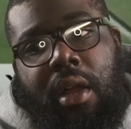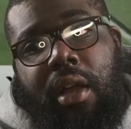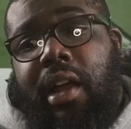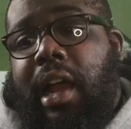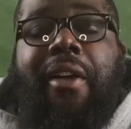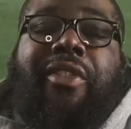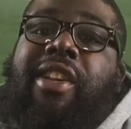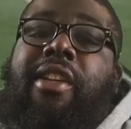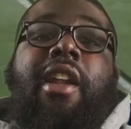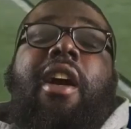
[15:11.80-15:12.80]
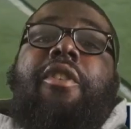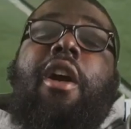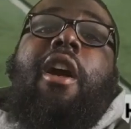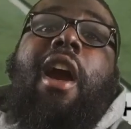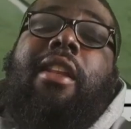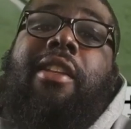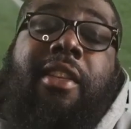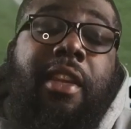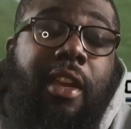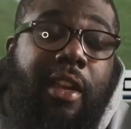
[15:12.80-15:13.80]
I've seen enough. All right, listen
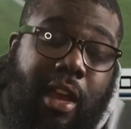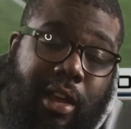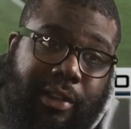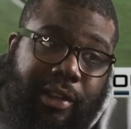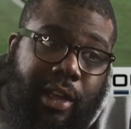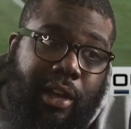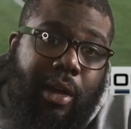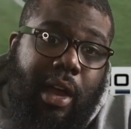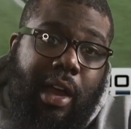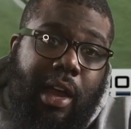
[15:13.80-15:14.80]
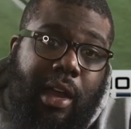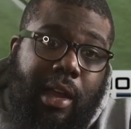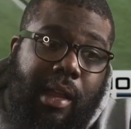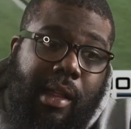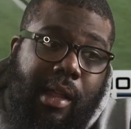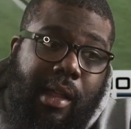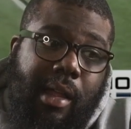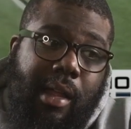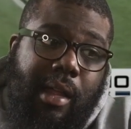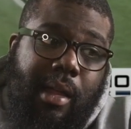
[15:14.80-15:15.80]
here, y'all. So uh,
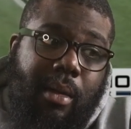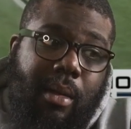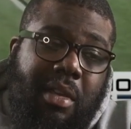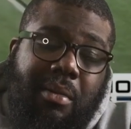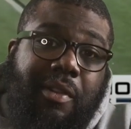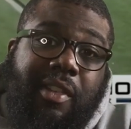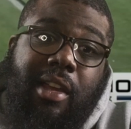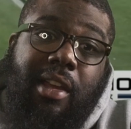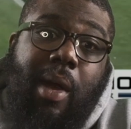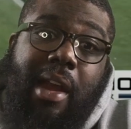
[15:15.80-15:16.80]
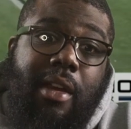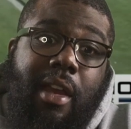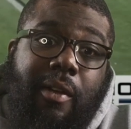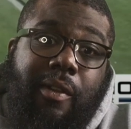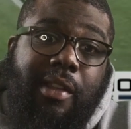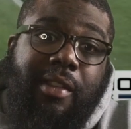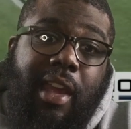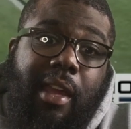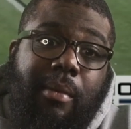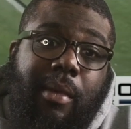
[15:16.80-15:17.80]
we, we've seen quite enough of this
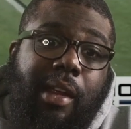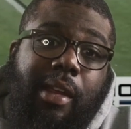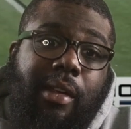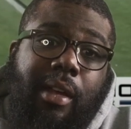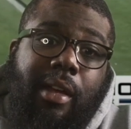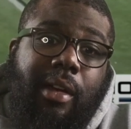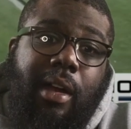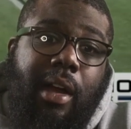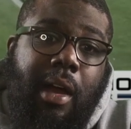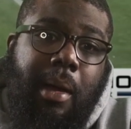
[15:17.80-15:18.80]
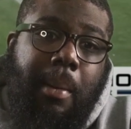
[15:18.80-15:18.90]
game right here, y'all. Um,